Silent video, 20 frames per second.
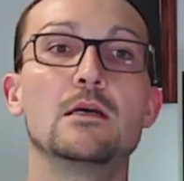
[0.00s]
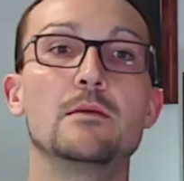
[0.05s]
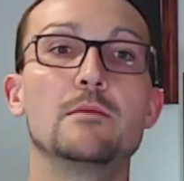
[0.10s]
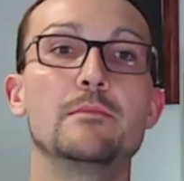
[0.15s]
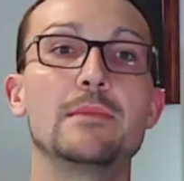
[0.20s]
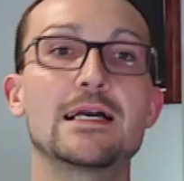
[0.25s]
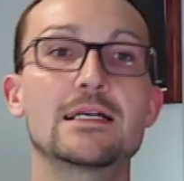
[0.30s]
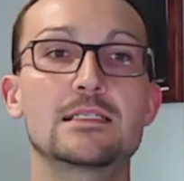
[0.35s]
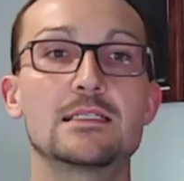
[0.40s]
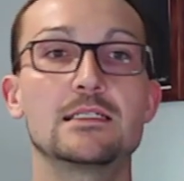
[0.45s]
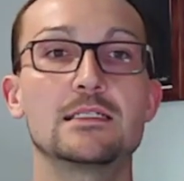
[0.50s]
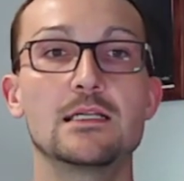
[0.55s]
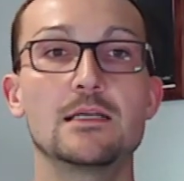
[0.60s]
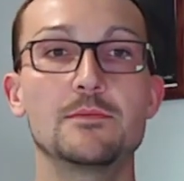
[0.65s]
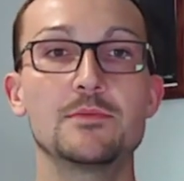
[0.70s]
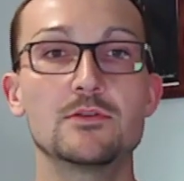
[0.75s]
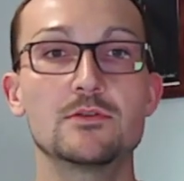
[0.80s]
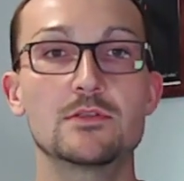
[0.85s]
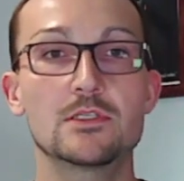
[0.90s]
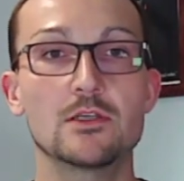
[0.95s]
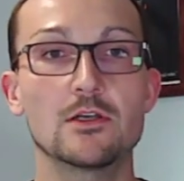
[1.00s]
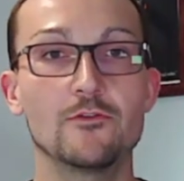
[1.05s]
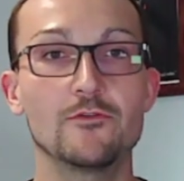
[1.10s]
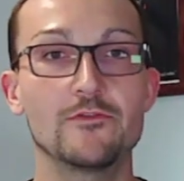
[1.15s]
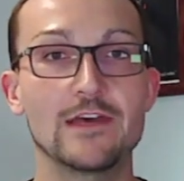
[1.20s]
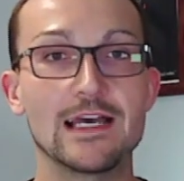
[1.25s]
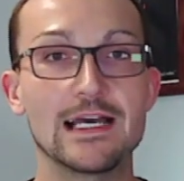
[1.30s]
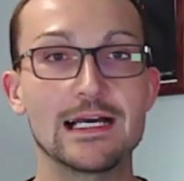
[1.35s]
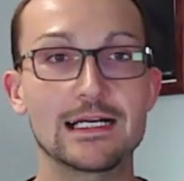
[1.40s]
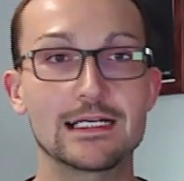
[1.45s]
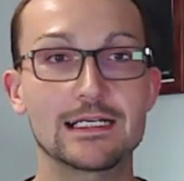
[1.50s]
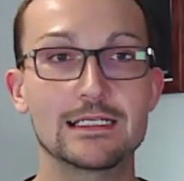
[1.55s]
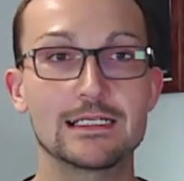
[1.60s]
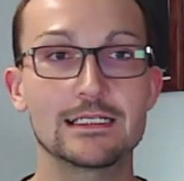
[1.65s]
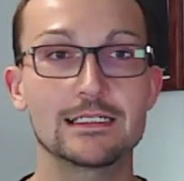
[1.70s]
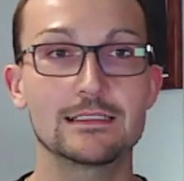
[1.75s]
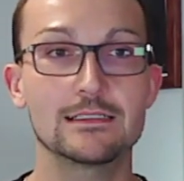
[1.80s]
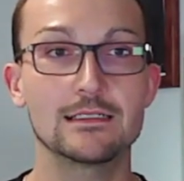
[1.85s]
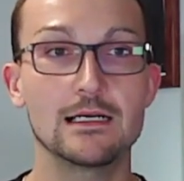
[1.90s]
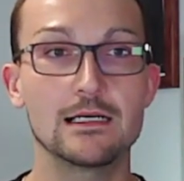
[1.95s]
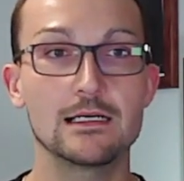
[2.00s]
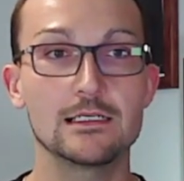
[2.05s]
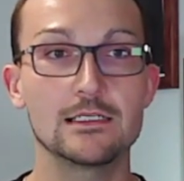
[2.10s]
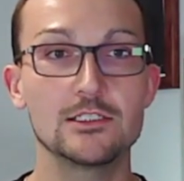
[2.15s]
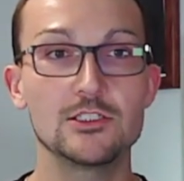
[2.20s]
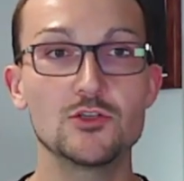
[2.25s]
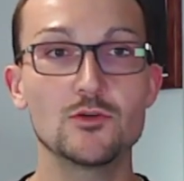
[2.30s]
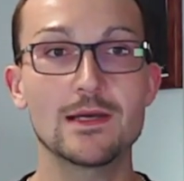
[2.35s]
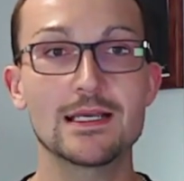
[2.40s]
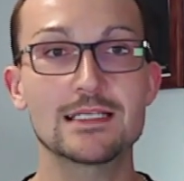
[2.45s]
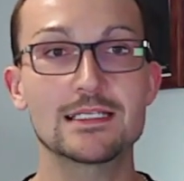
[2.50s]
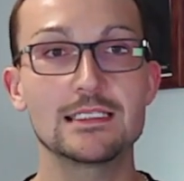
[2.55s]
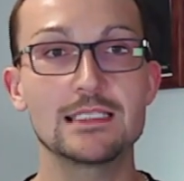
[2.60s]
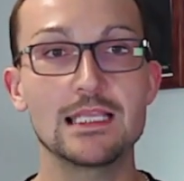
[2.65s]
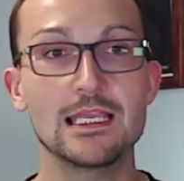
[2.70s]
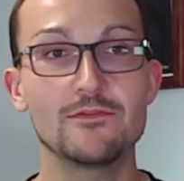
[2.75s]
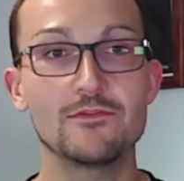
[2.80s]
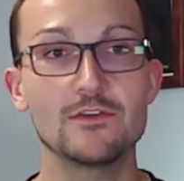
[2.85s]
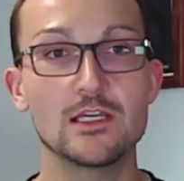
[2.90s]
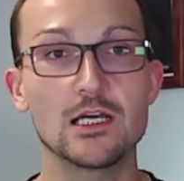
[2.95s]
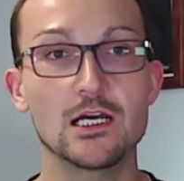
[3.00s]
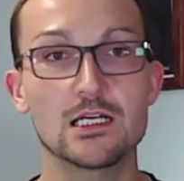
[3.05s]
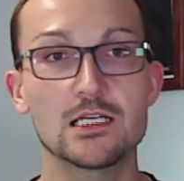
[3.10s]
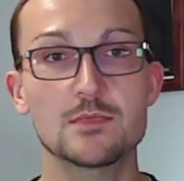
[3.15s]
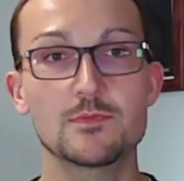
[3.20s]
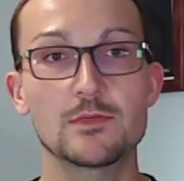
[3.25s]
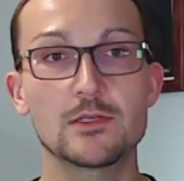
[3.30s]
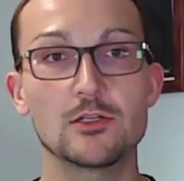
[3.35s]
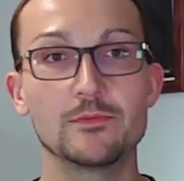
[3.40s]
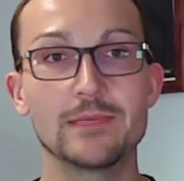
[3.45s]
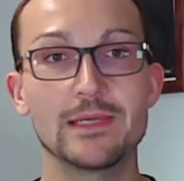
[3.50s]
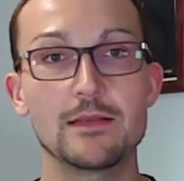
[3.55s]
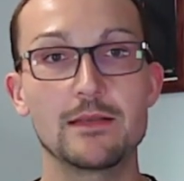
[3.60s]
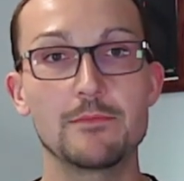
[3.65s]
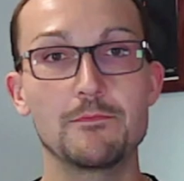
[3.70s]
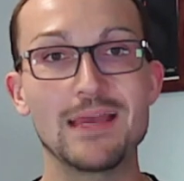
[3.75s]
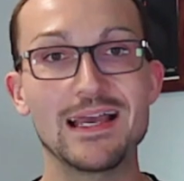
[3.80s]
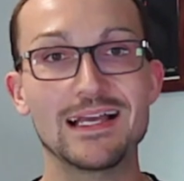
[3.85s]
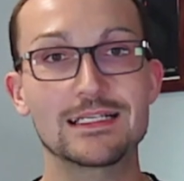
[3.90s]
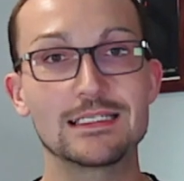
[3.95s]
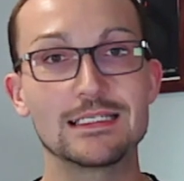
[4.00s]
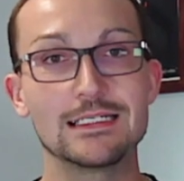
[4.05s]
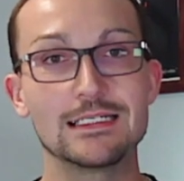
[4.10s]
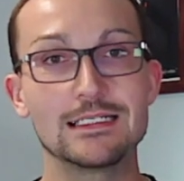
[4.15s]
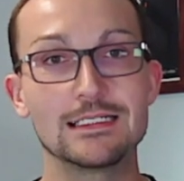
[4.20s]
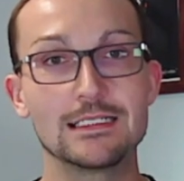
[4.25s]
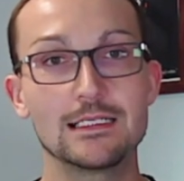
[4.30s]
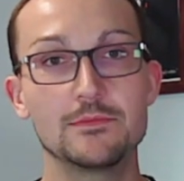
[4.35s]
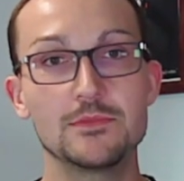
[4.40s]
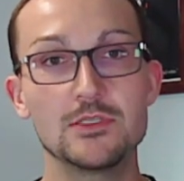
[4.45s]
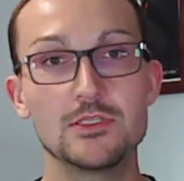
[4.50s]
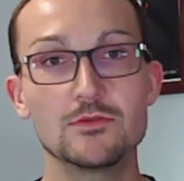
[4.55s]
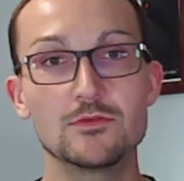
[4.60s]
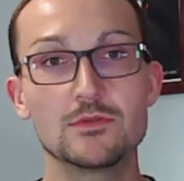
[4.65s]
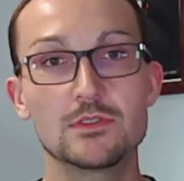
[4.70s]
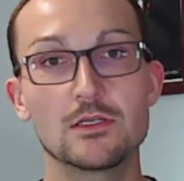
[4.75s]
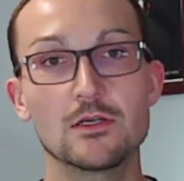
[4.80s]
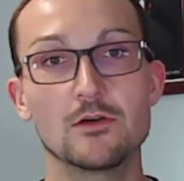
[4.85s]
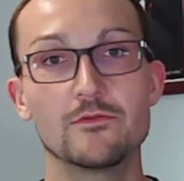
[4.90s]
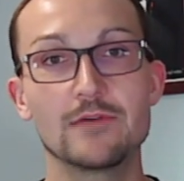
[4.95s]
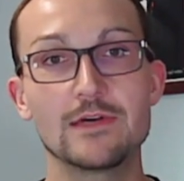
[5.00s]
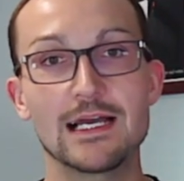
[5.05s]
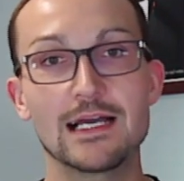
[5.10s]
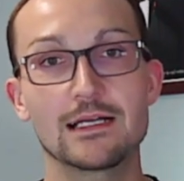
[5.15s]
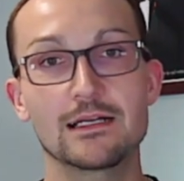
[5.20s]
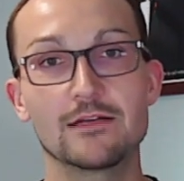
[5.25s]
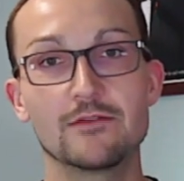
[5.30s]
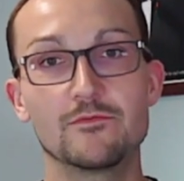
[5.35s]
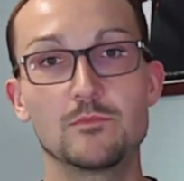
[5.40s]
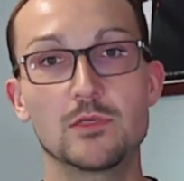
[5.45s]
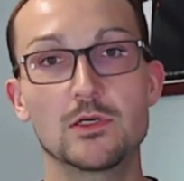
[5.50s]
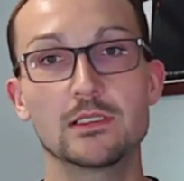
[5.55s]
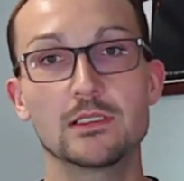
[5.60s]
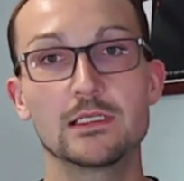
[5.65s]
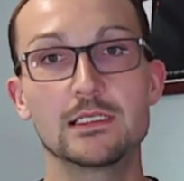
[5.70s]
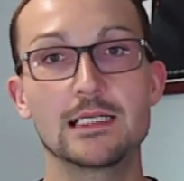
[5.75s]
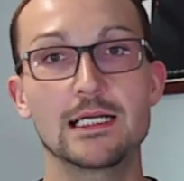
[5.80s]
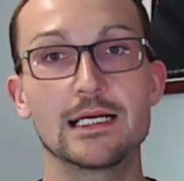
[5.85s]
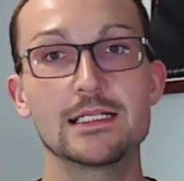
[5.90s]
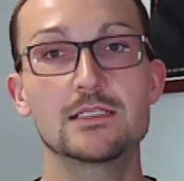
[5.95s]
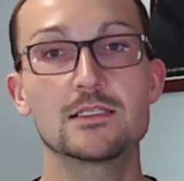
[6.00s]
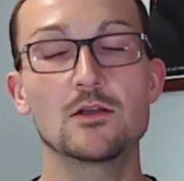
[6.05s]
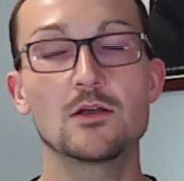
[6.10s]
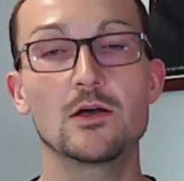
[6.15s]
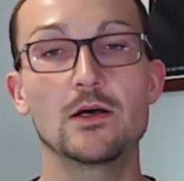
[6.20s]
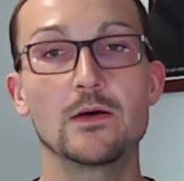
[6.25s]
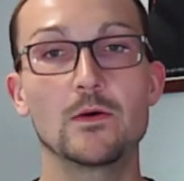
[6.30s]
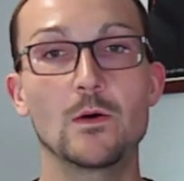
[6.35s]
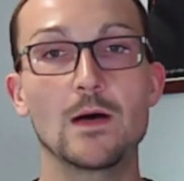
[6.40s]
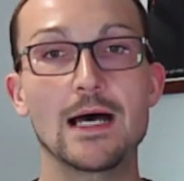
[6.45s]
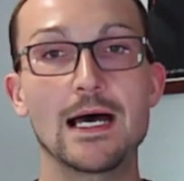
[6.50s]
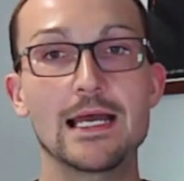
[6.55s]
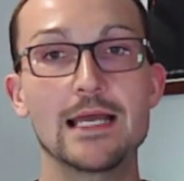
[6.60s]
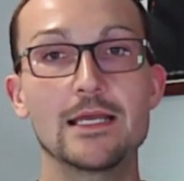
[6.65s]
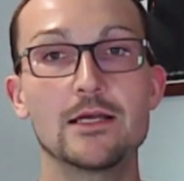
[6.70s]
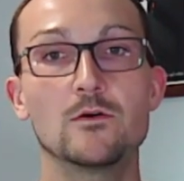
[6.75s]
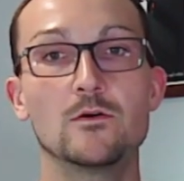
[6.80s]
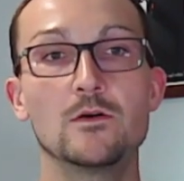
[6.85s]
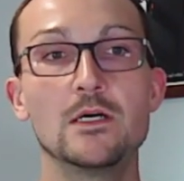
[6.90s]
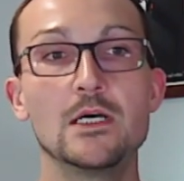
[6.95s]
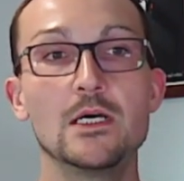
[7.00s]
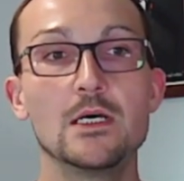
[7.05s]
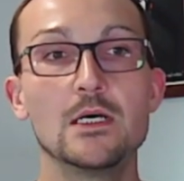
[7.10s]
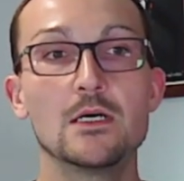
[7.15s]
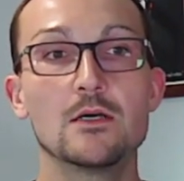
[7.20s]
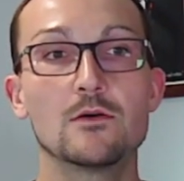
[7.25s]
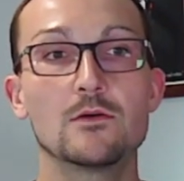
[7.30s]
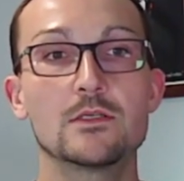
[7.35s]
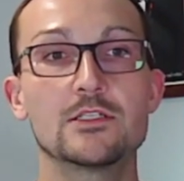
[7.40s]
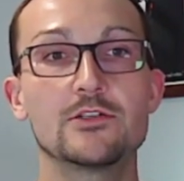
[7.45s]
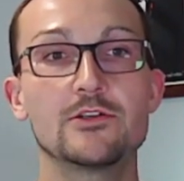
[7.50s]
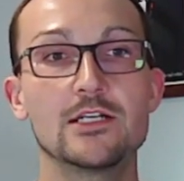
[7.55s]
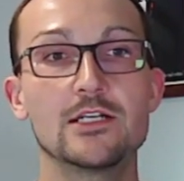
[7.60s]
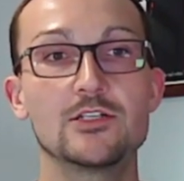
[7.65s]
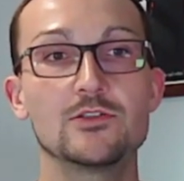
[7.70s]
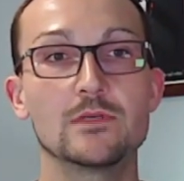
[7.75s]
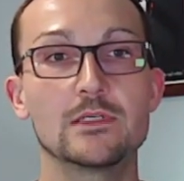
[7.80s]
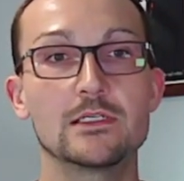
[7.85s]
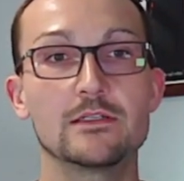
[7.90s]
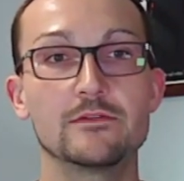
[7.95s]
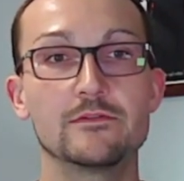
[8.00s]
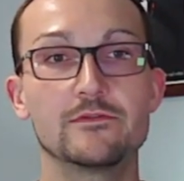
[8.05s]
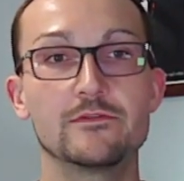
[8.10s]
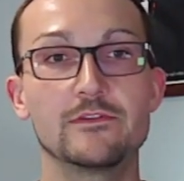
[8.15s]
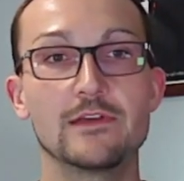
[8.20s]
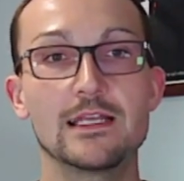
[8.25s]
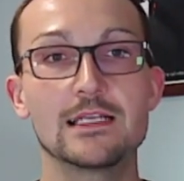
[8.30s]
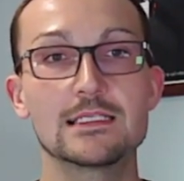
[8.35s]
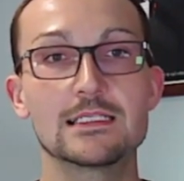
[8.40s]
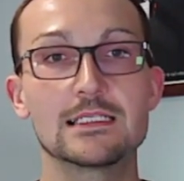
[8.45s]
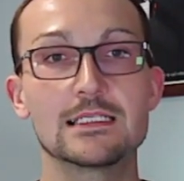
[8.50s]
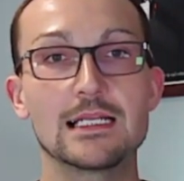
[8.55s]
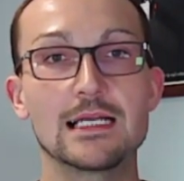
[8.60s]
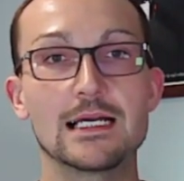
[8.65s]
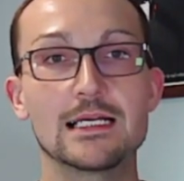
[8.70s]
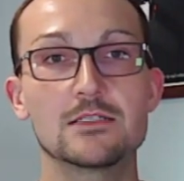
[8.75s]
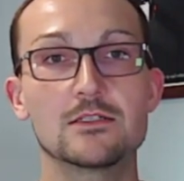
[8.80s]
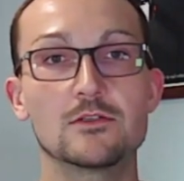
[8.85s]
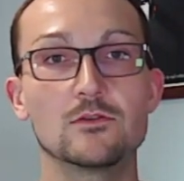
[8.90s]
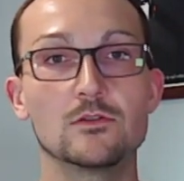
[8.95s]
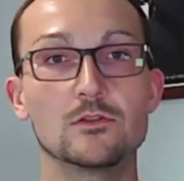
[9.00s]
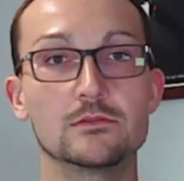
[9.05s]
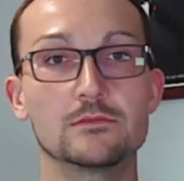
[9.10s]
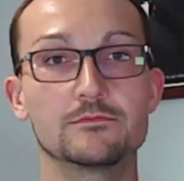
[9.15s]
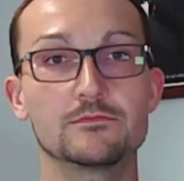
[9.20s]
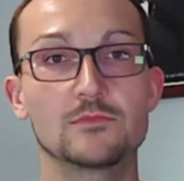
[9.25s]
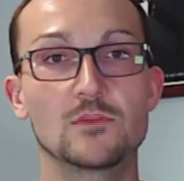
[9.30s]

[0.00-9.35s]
Maxton W. Sovak, U.S. Navy hospitalman Maxton W. Sovak of Berlin Heights, Ohio, was a graduate of Edison High School.